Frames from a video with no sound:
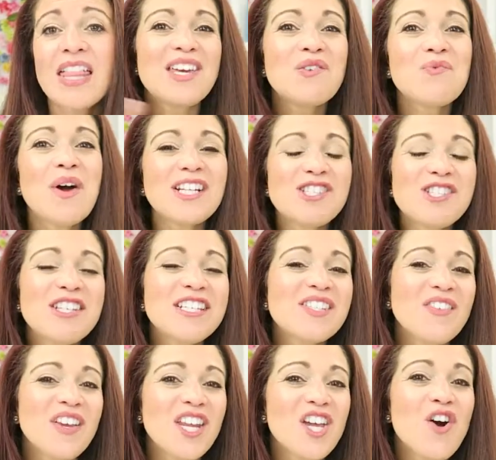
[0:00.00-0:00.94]
then watch
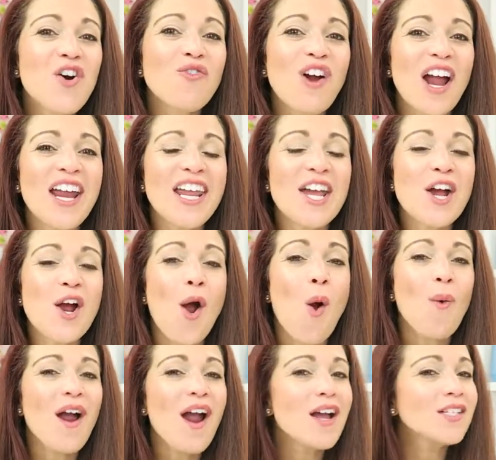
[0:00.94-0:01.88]
this video right here
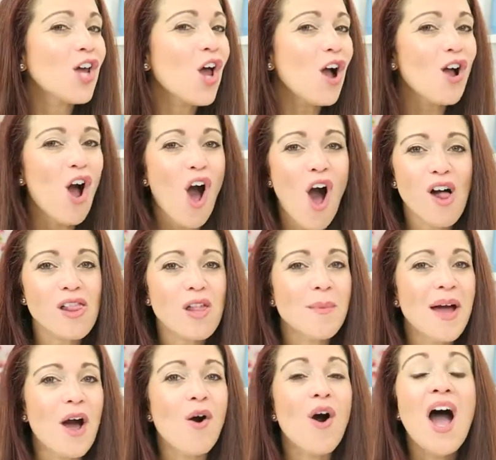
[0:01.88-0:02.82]
where I talk all
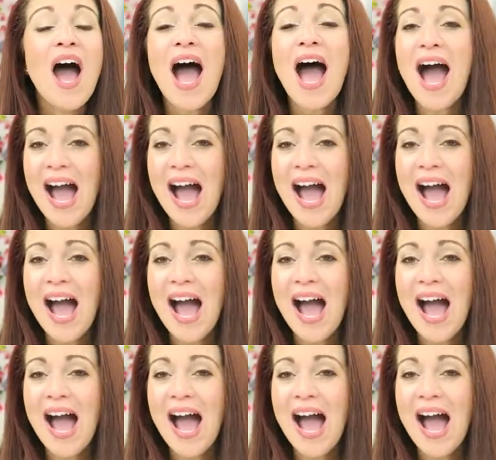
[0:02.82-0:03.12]
about